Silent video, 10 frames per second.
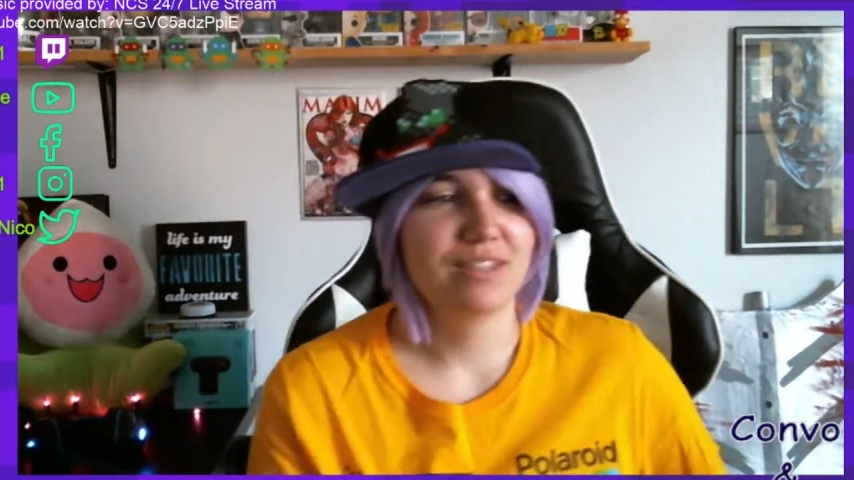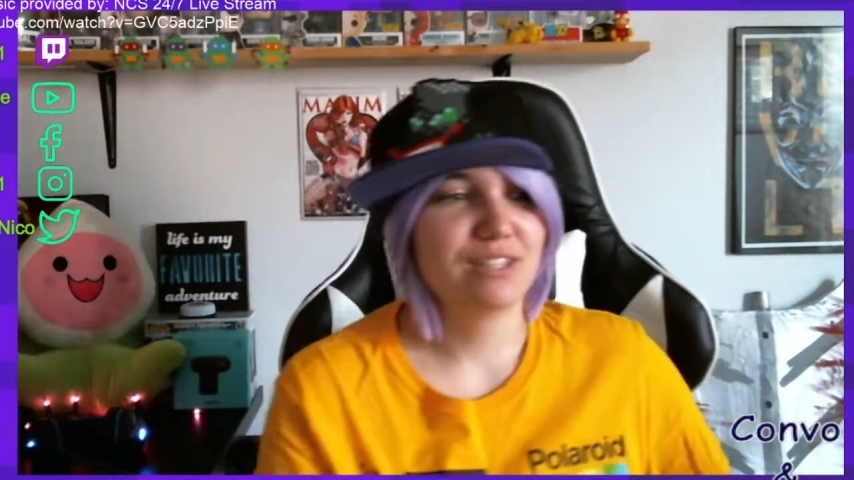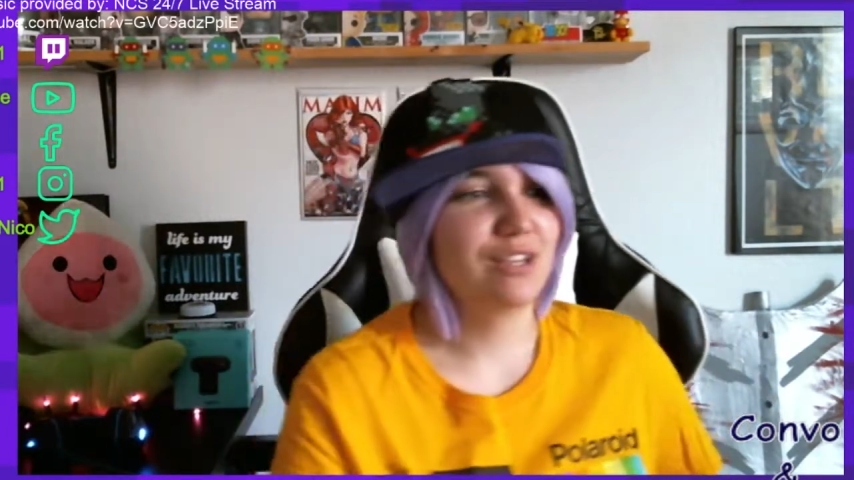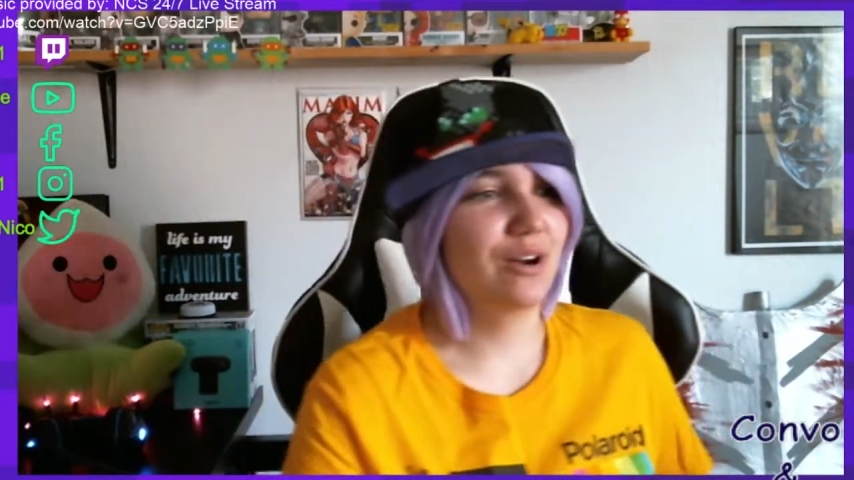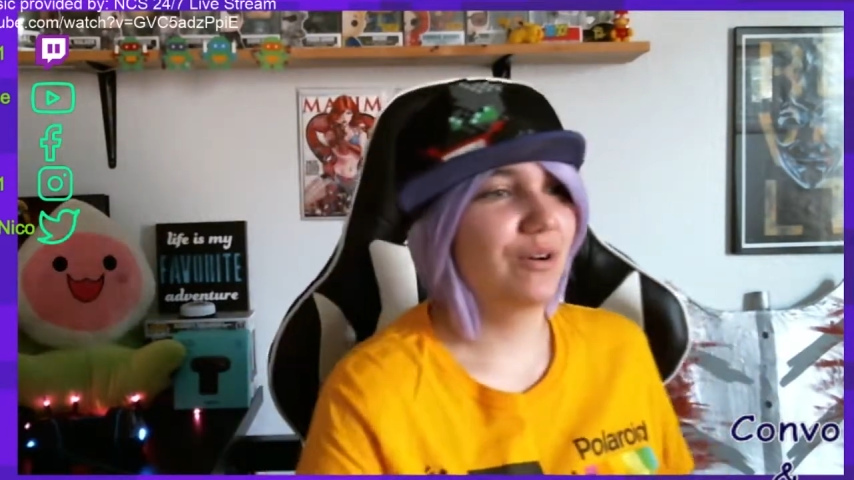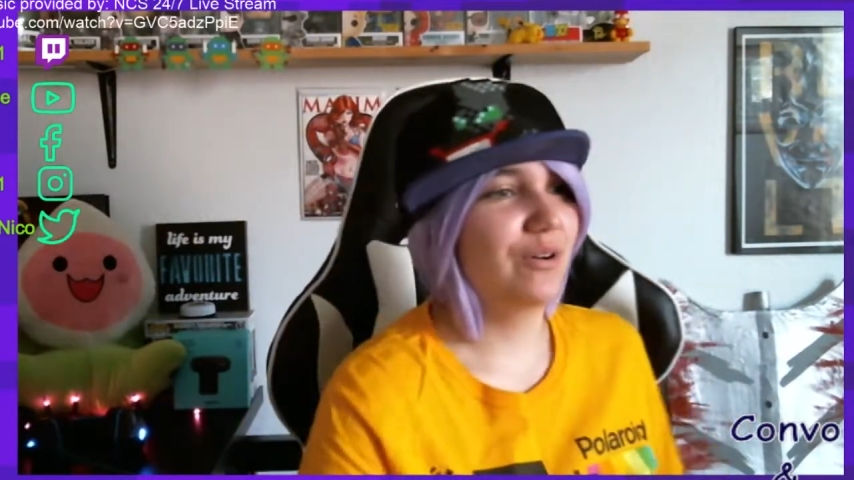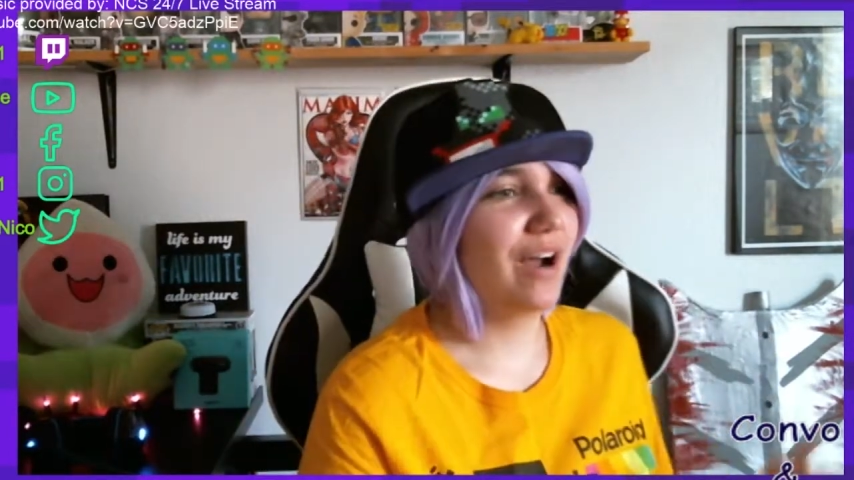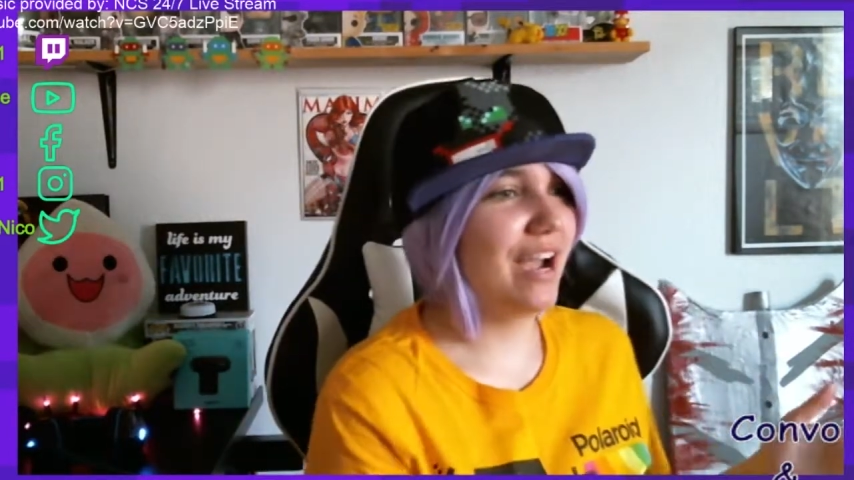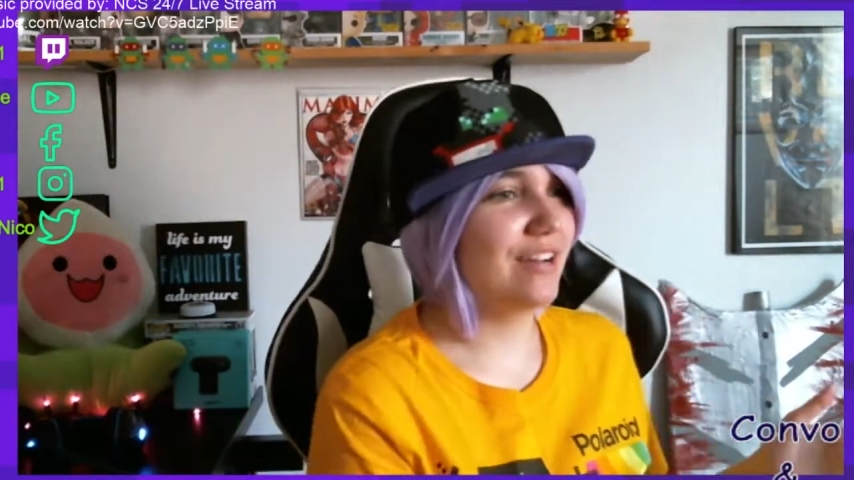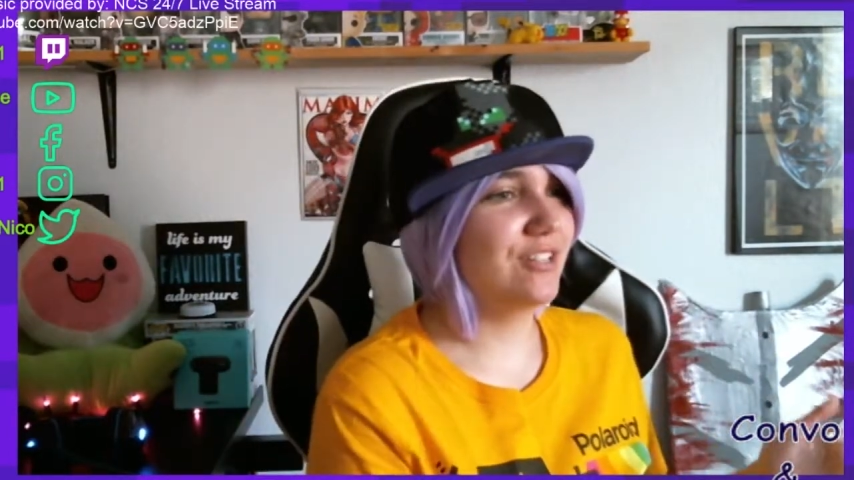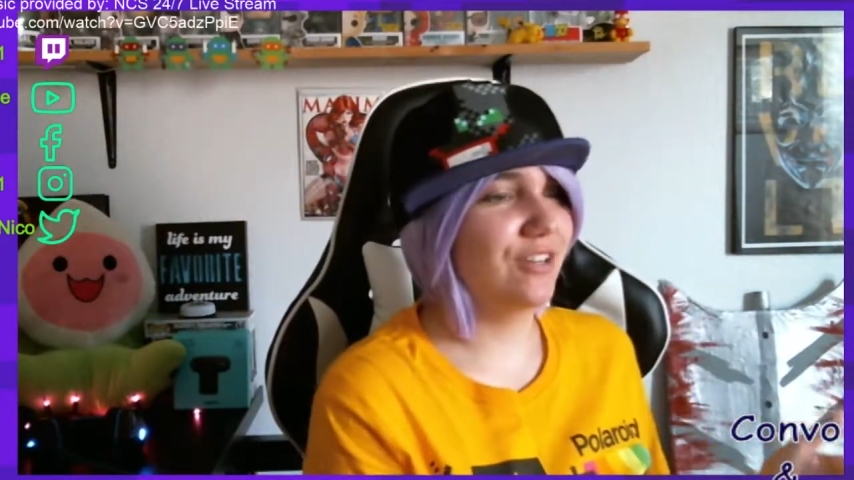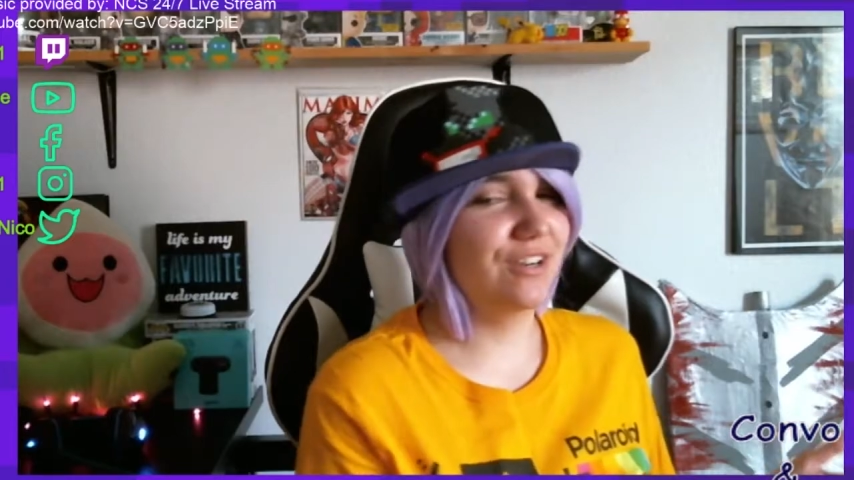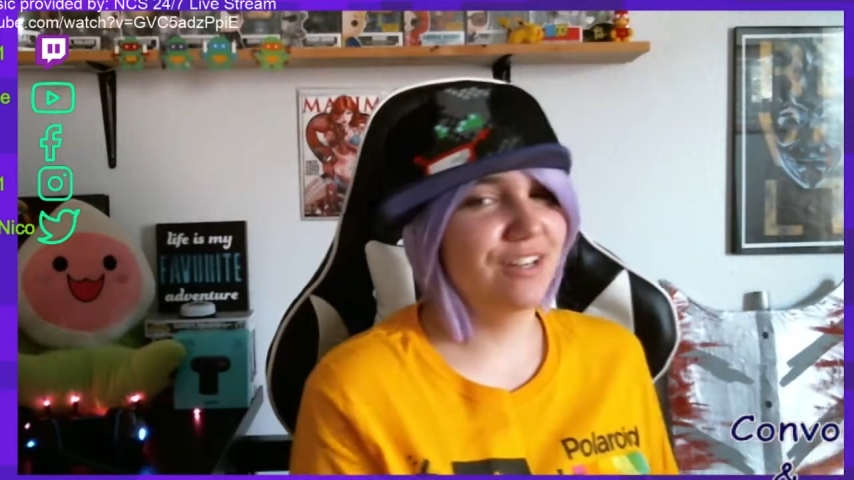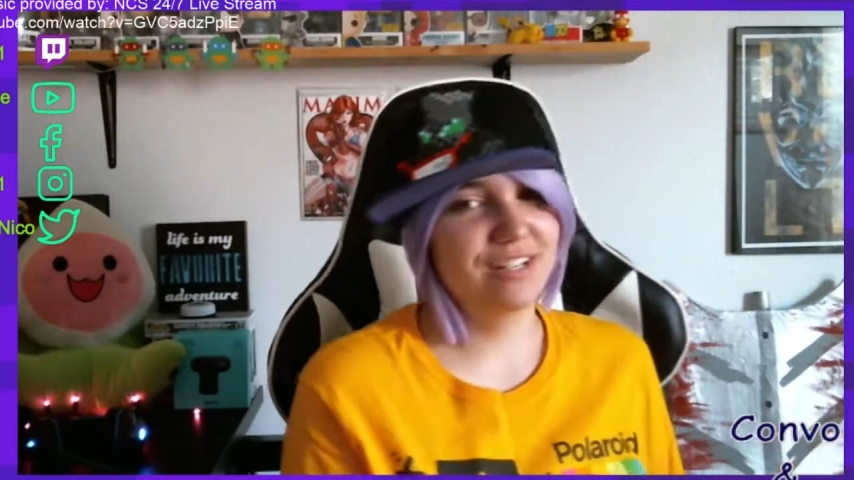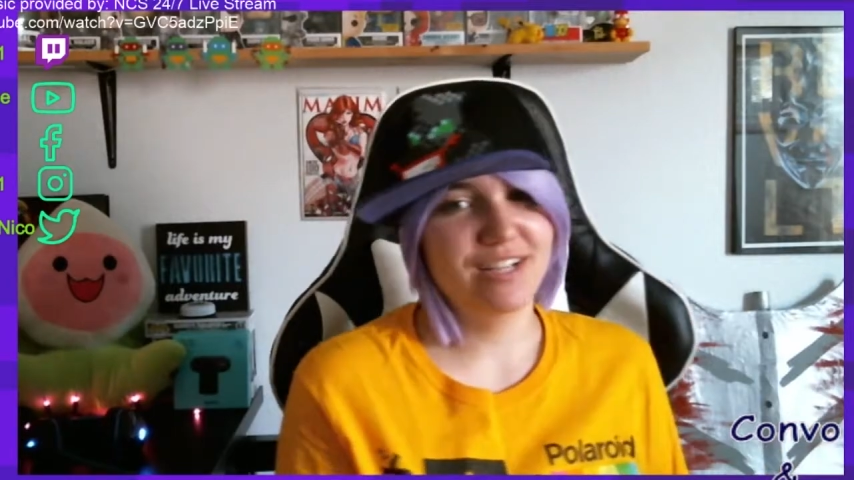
so I turned